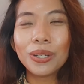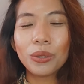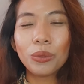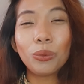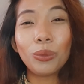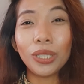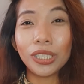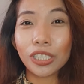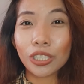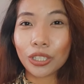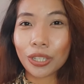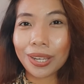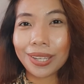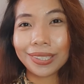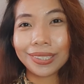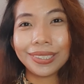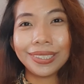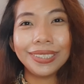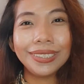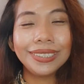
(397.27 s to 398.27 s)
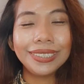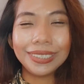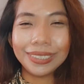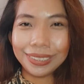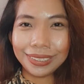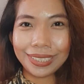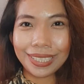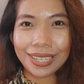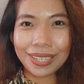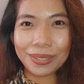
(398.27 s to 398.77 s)
will check.
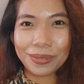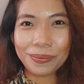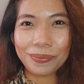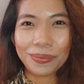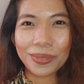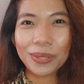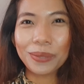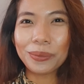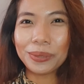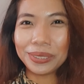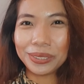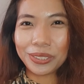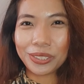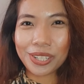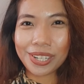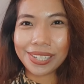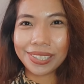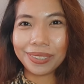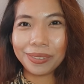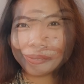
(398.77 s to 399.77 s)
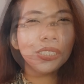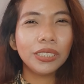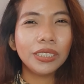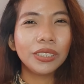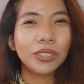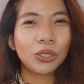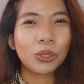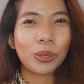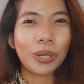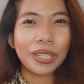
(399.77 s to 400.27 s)
Again, will check.
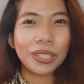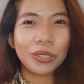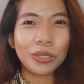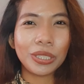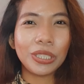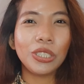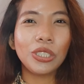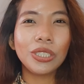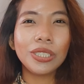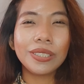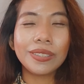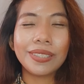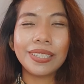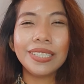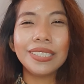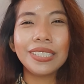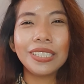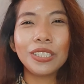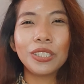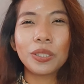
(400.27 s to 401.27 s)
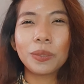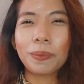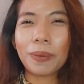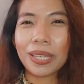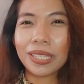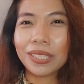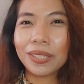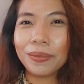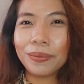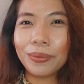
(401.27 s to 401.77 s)
Try changing this into
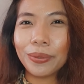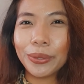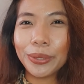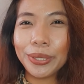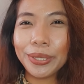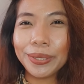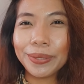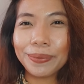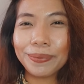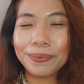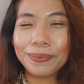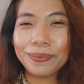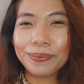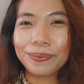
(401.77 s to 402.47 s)
passive voice.